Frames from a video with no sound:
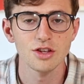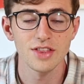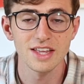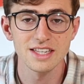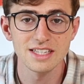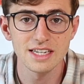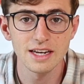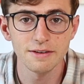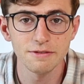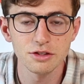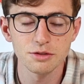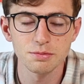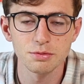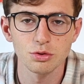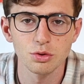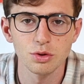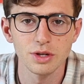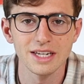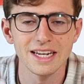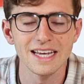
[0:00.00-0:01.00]
there's a difference
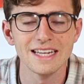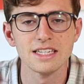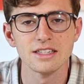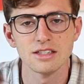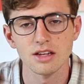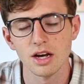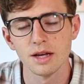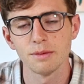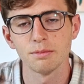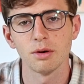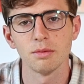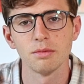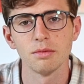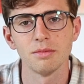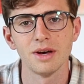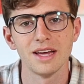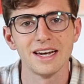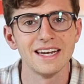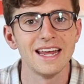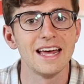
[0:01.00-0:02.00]
between a design
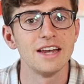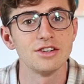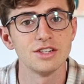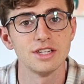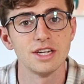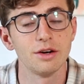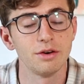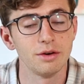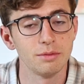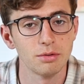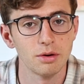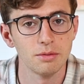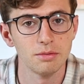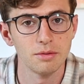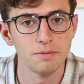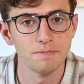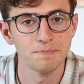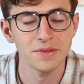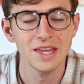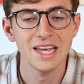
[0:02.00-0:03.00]
problem and an engineering problem.